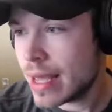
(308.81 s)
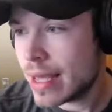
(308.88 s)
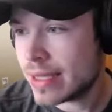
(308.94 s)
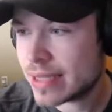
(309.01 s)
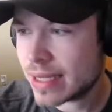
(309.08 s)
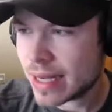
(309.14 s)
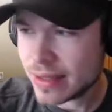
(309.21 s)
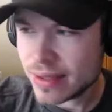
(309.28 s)
He
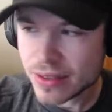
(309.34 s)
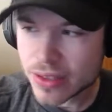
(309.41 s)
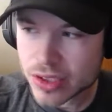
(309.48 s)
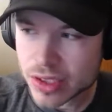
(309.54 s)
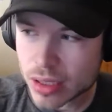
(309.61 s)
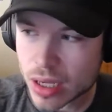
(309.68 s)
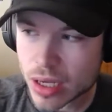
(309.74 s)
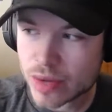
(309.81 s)
said, I think there's
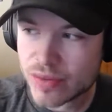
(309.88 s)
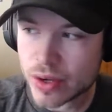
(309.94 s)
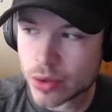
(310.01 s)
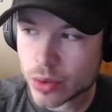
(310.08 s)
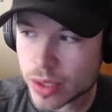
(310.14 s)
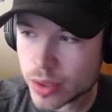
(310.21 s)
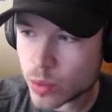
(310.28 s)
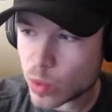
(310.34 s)
a lot of
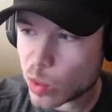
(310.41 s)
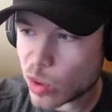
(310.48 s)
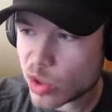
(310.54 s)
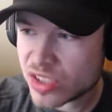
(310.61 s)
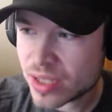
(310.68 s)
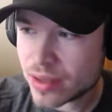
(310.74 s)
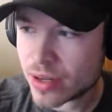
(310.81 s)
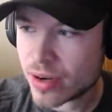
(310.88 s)
unwritten
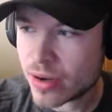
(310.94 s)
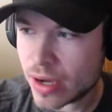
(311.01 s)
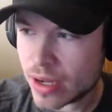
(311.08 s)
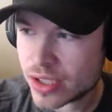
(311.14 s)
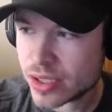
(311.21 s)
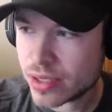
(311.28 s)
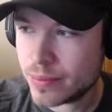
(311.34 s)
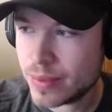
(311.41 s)
rules that are
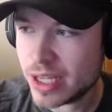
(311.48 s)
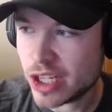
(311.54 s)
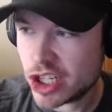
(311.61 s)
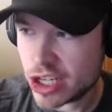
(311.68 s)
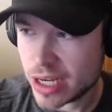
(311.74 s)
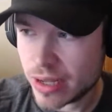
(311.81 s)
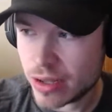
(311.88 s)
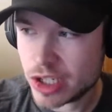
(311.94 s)
constantly being
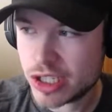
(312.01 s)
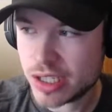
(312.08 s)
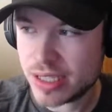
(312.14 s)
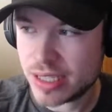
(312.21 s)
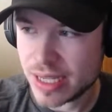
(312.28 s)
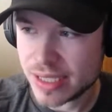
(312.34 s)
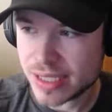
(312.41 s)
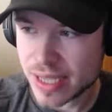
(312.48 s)
challenged in
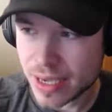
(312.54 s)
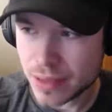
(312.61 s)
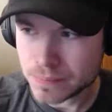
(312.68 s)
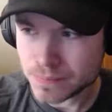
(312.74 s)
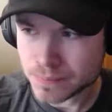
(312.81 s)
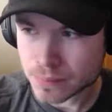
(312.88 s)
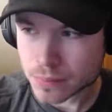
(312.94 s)
today's game.